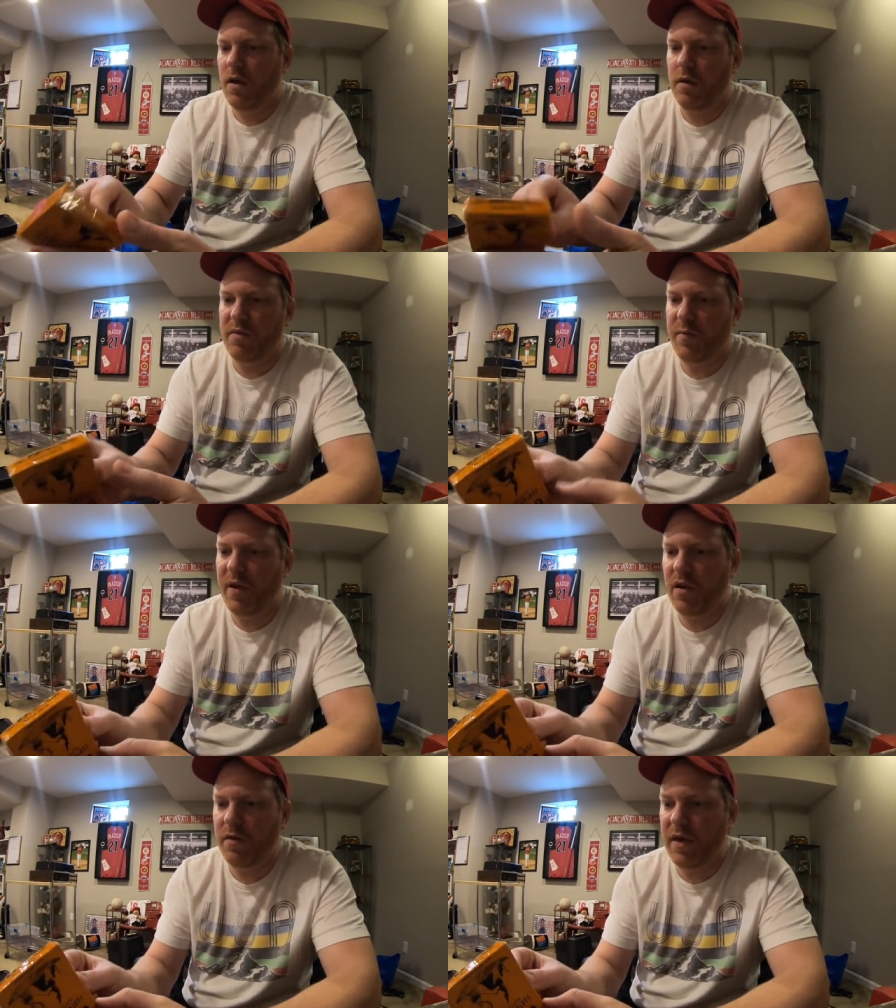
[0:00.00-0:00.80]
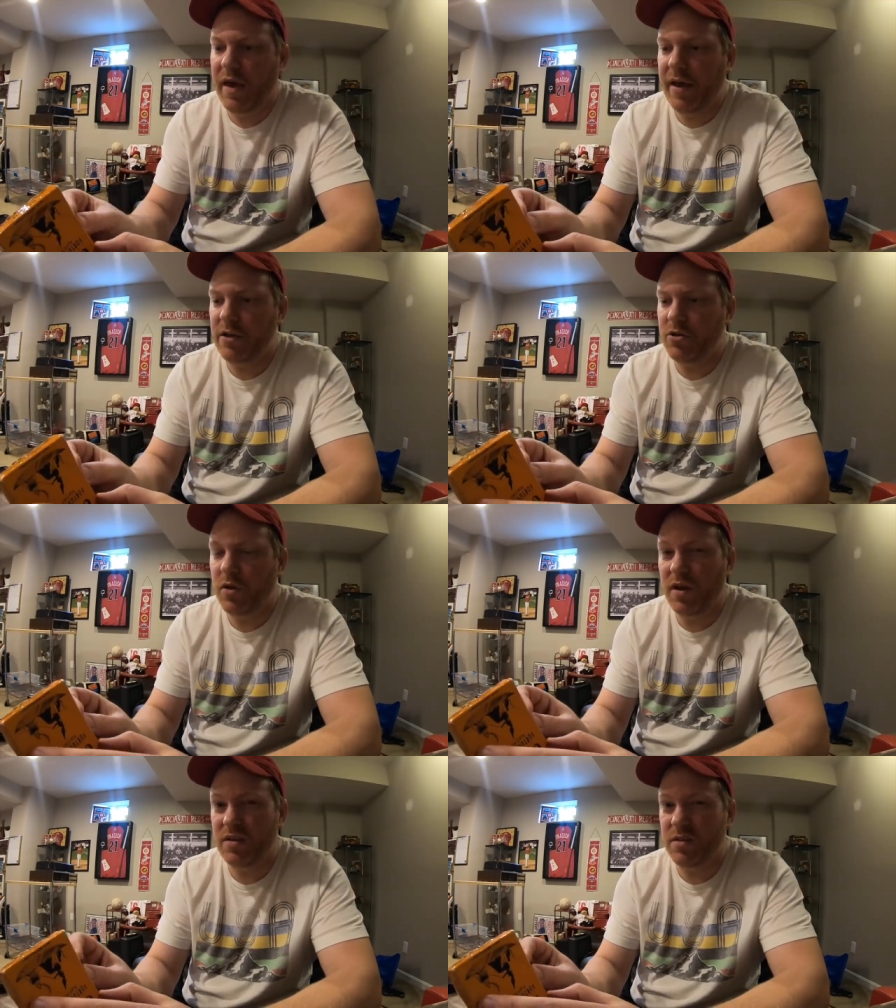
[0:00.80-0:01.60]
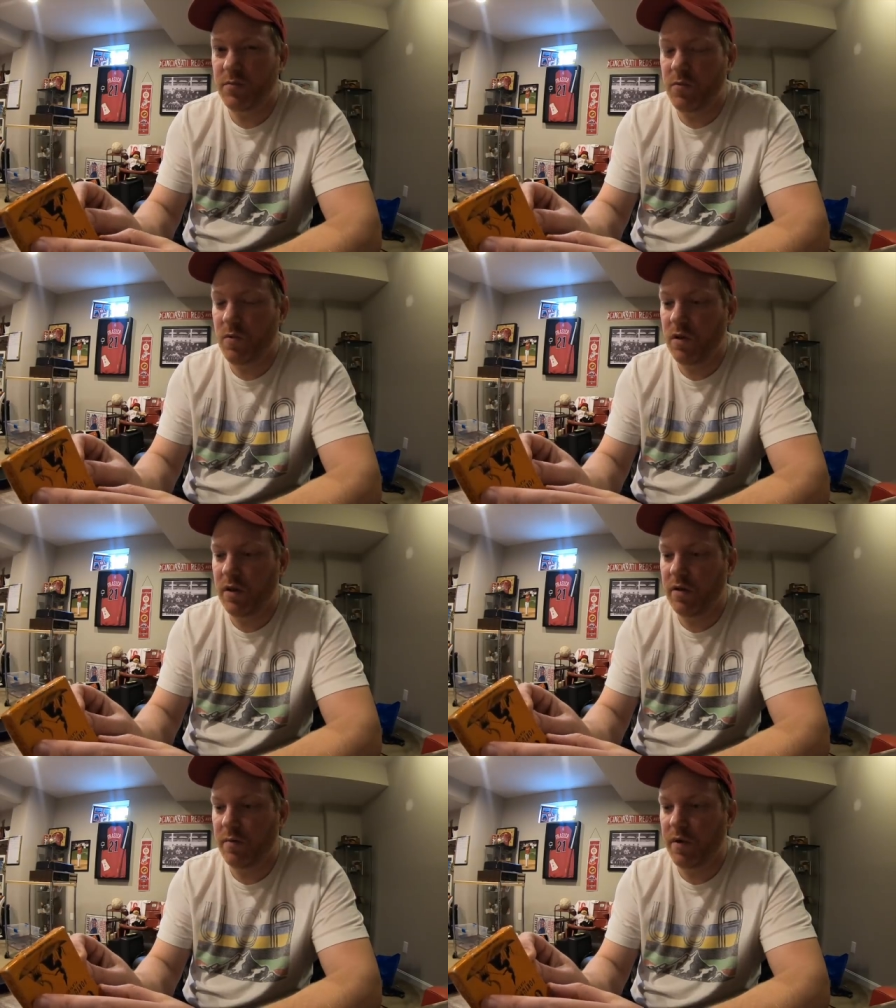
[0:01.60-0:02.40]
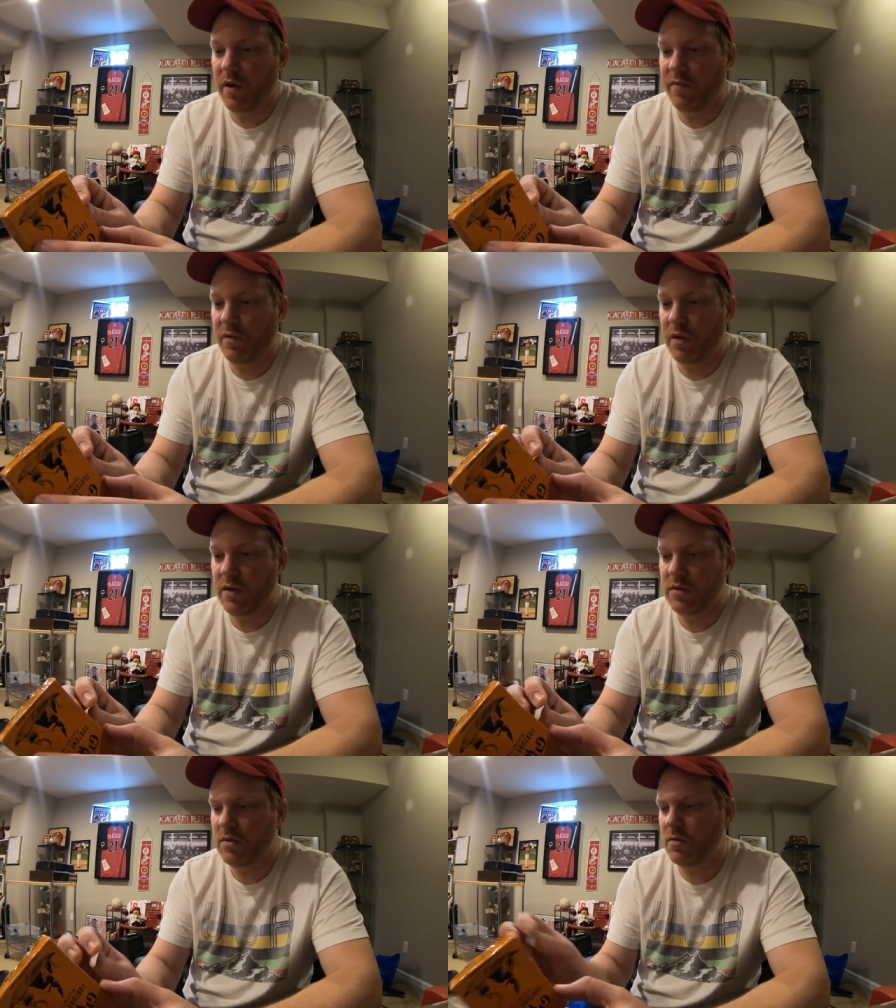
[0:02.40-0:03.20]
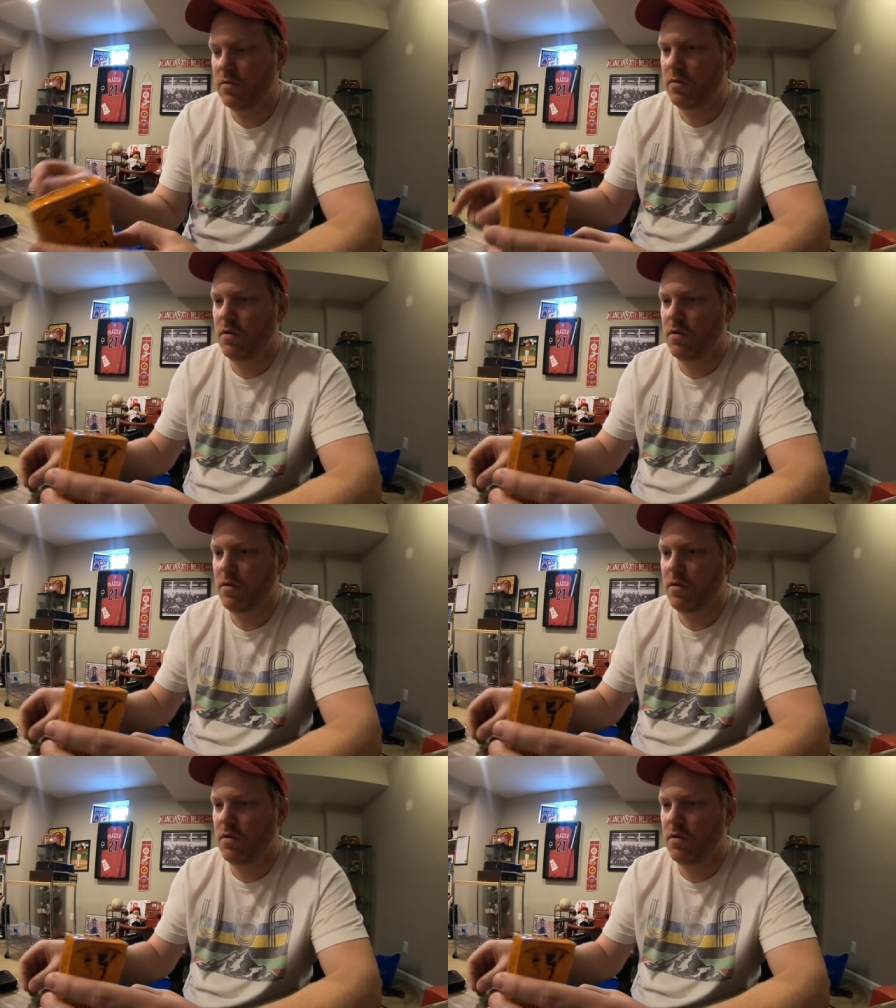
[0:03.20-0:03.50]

Um, depending on the age, you can get some really good money for these.